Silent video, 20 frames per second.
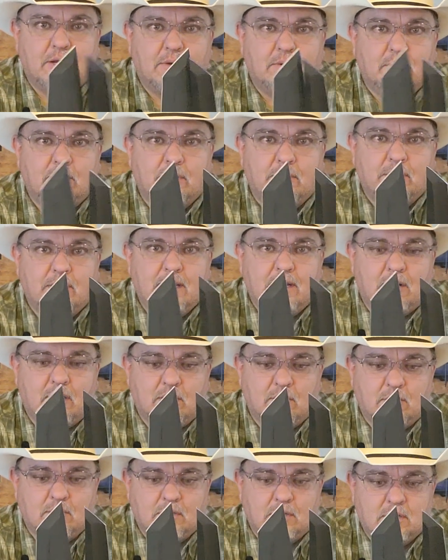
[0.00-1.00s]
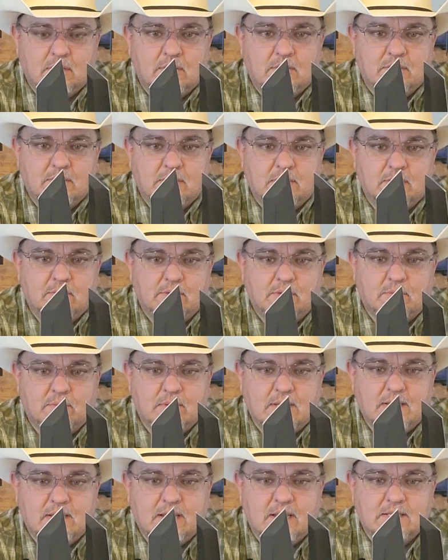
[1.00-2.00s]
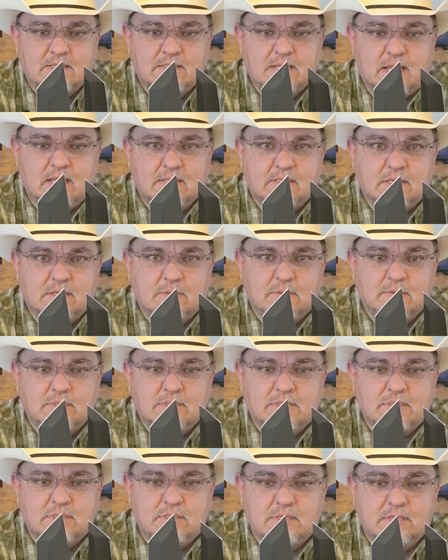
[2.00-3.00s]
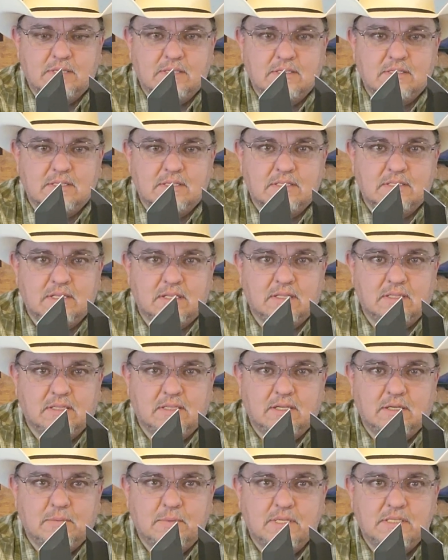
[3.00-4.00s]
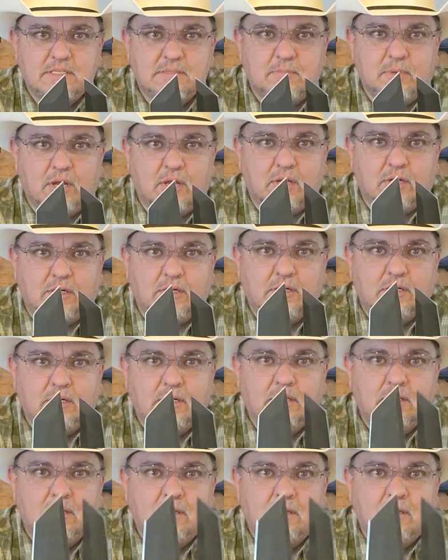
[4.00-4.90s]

go. They are, your Recon Tanto is just a little bit smaller,